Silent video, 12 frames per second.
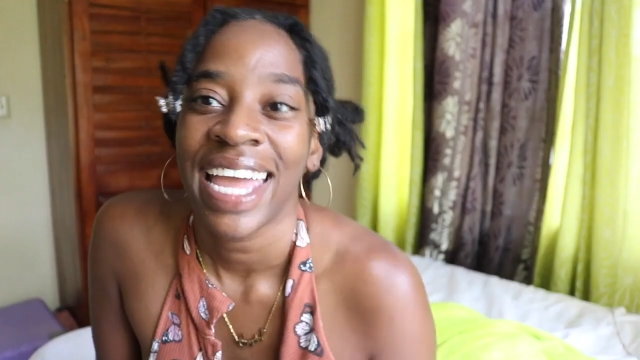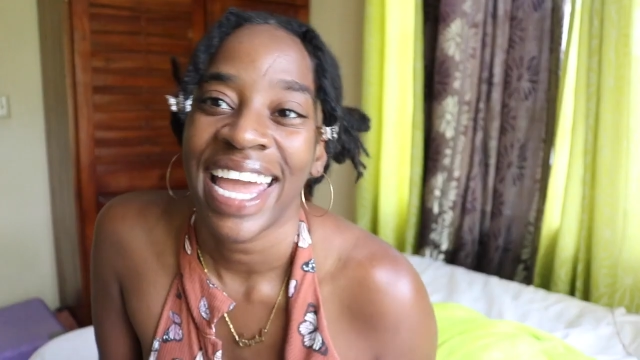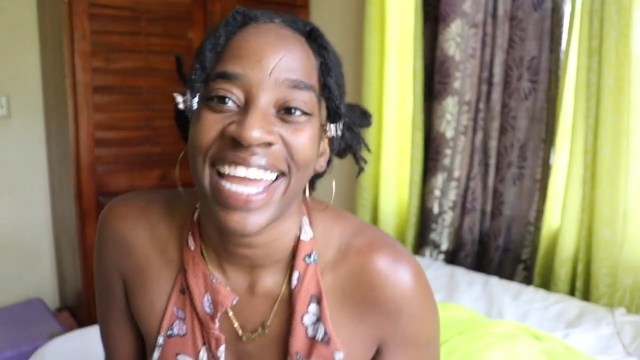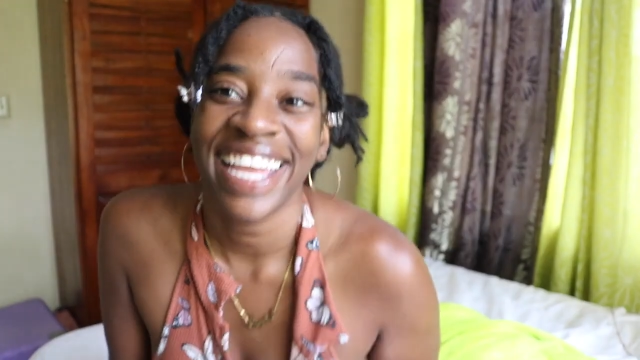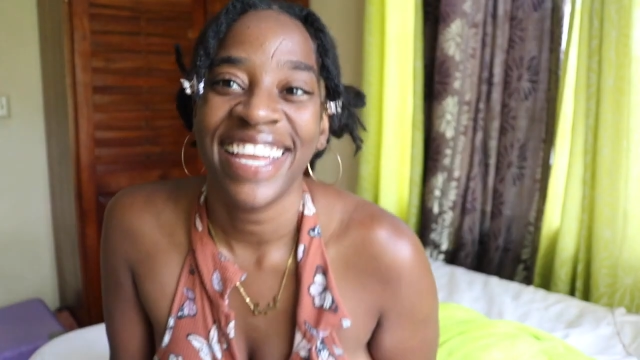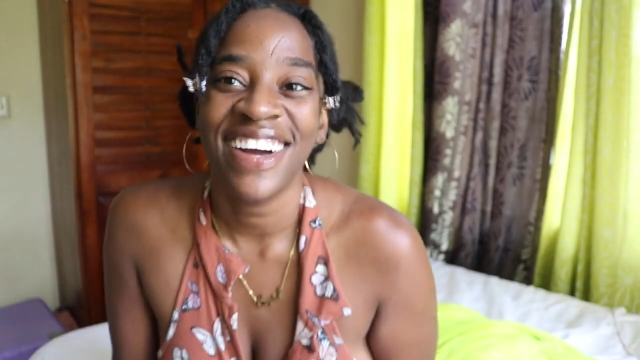
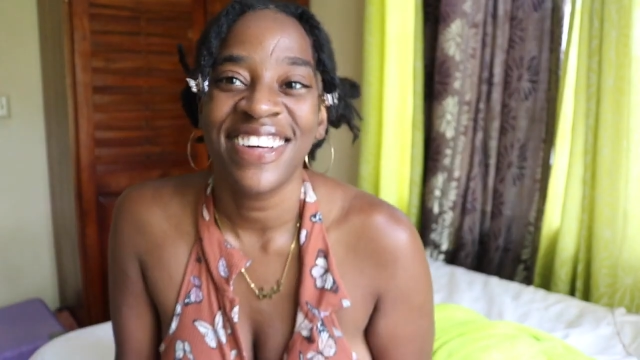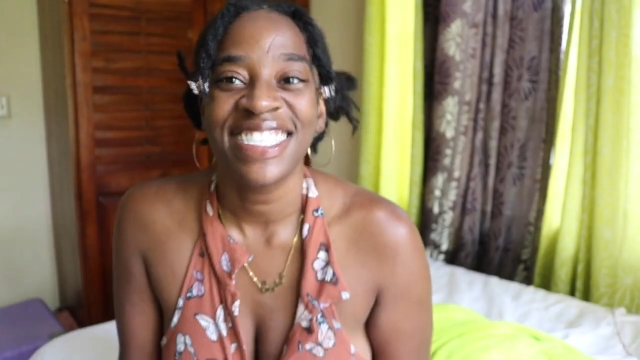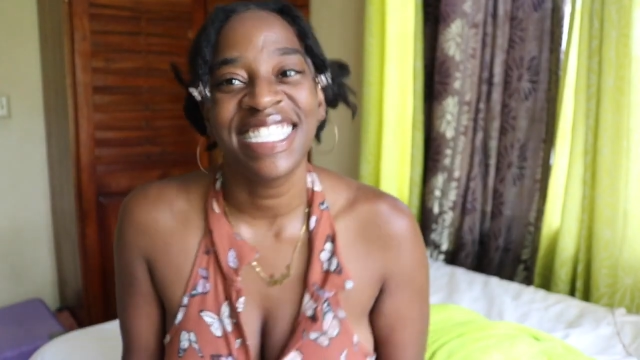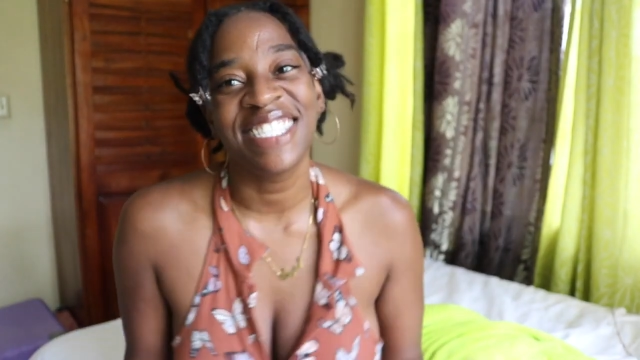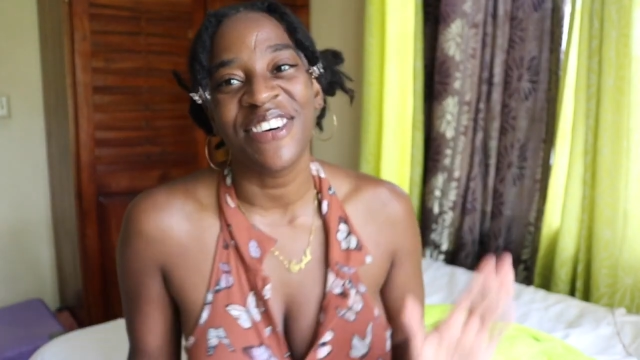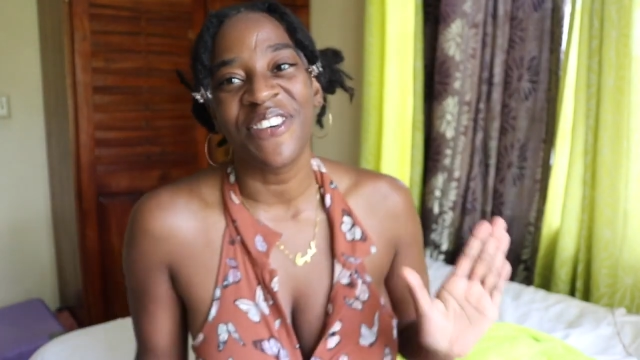Hey y'all,
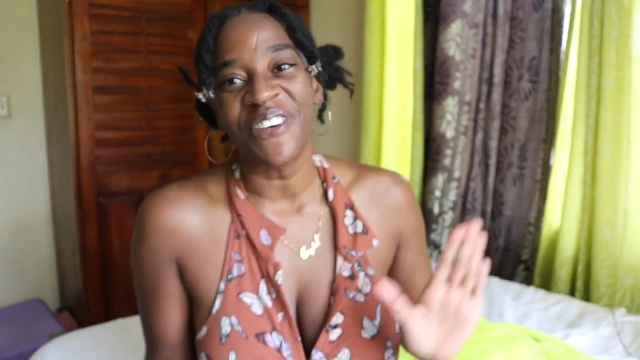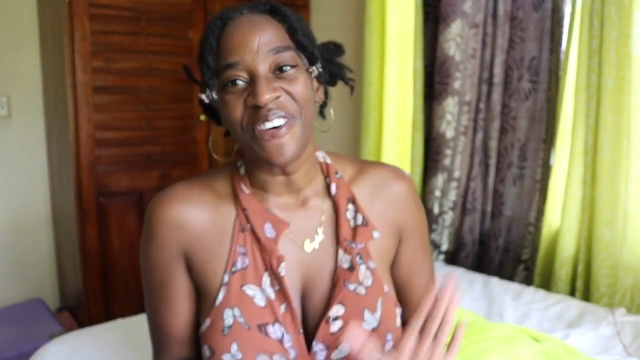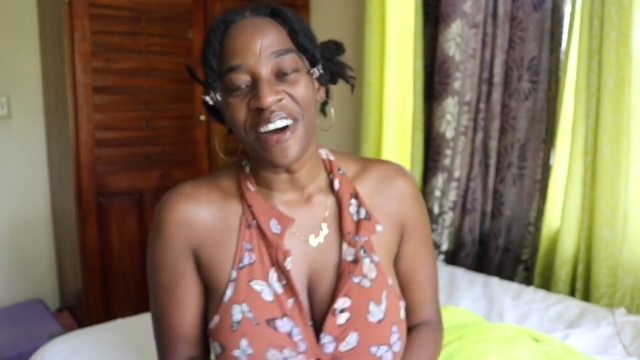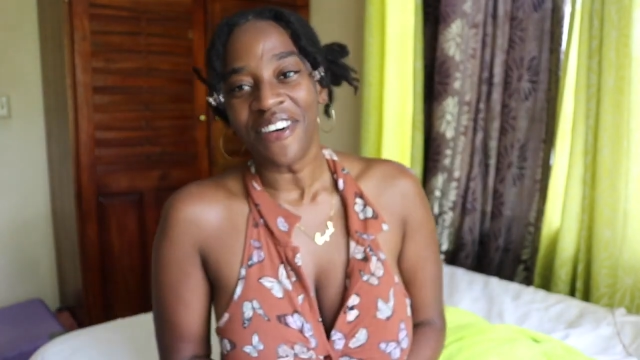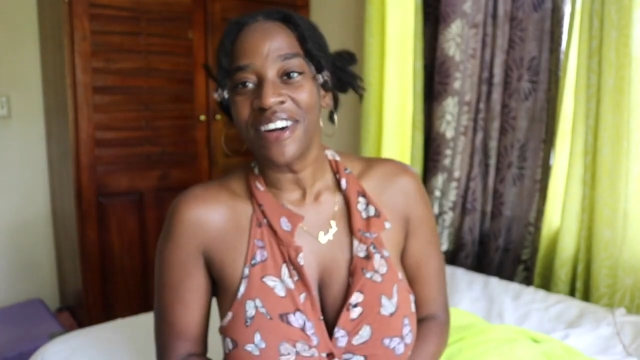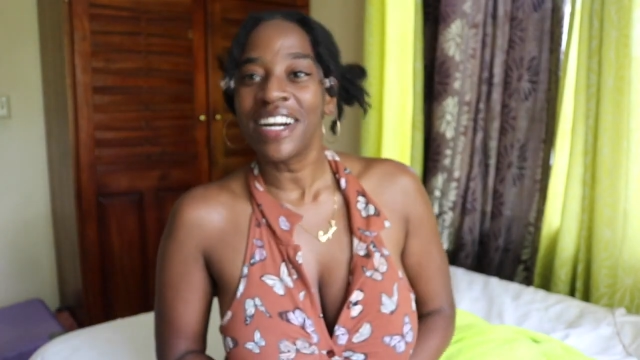so
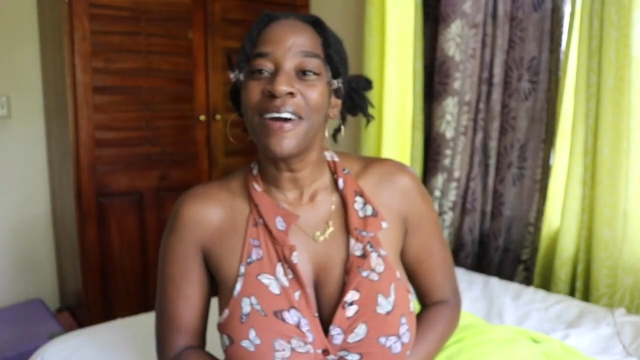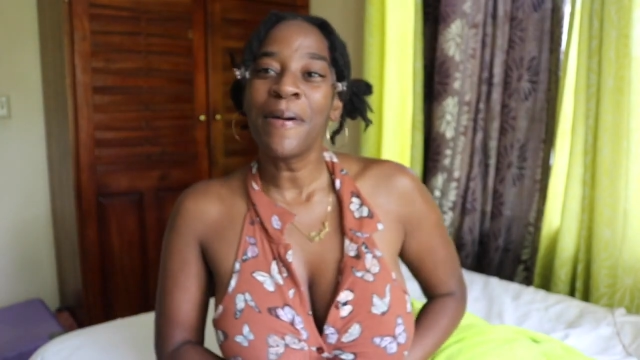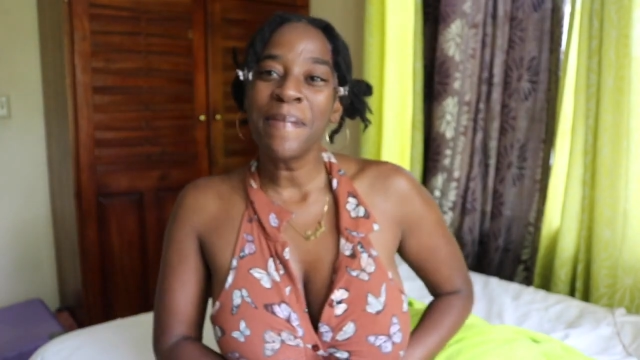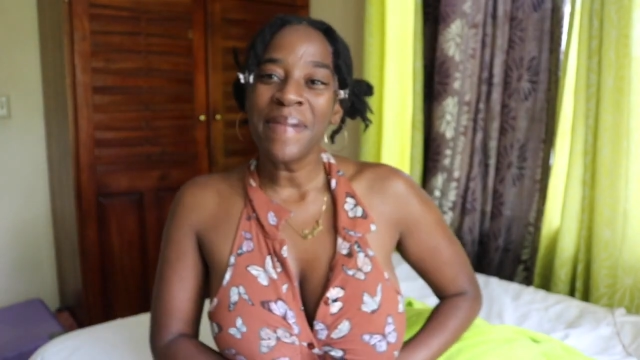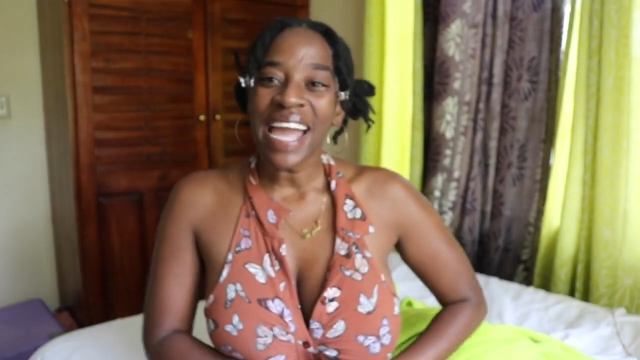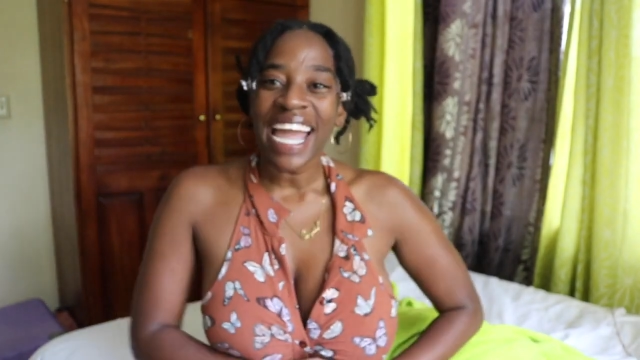
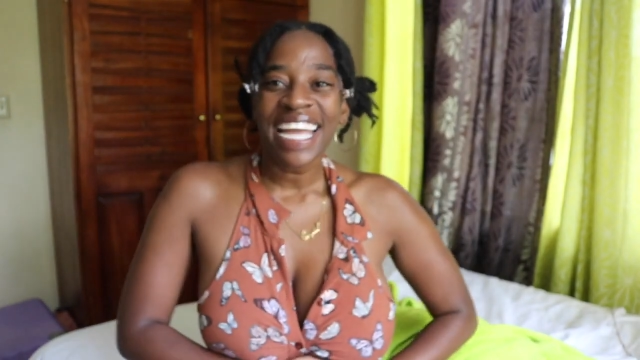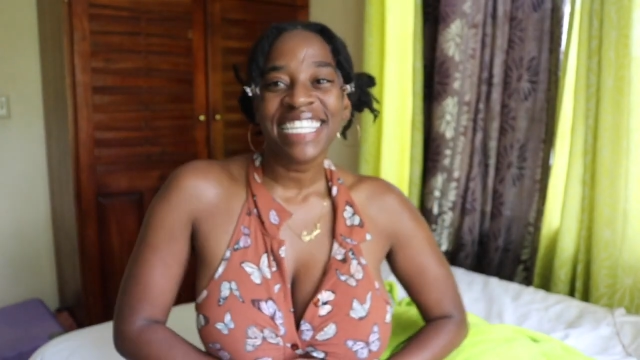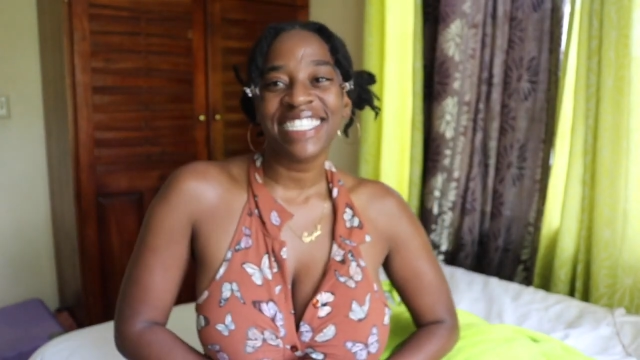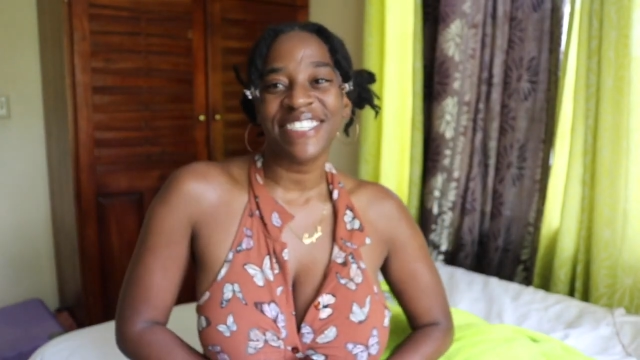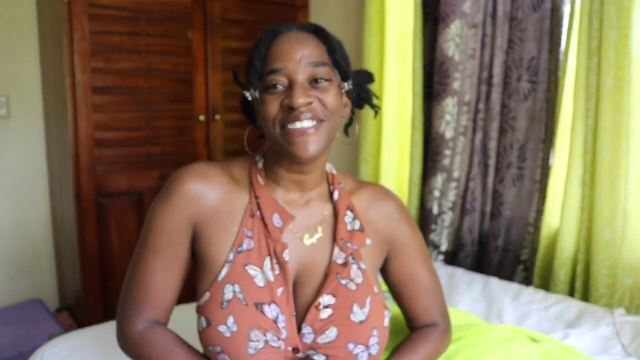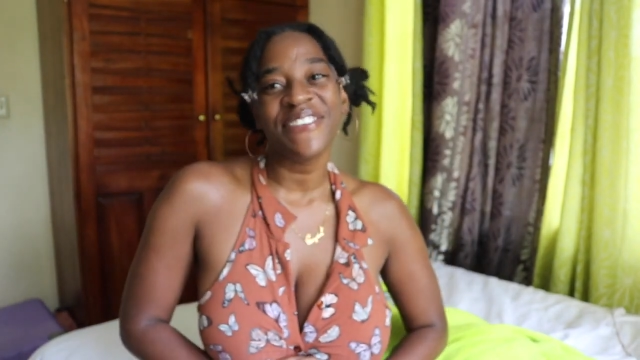welcome
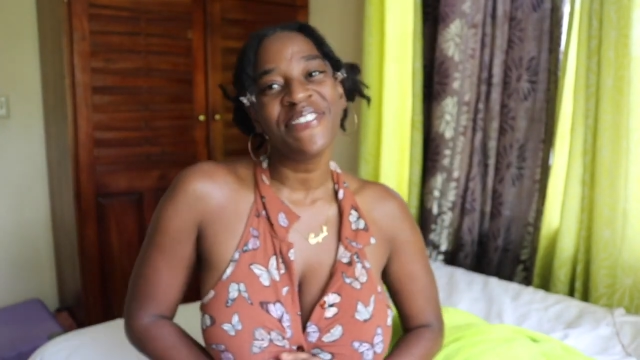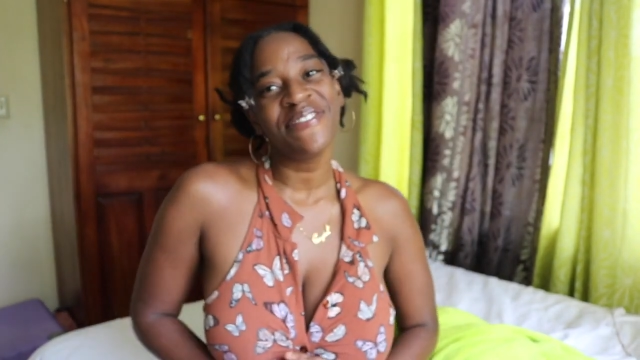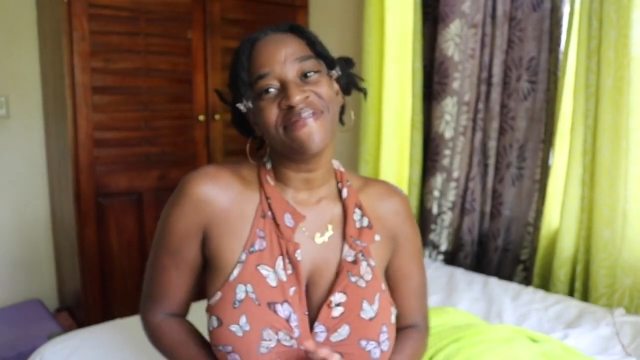back to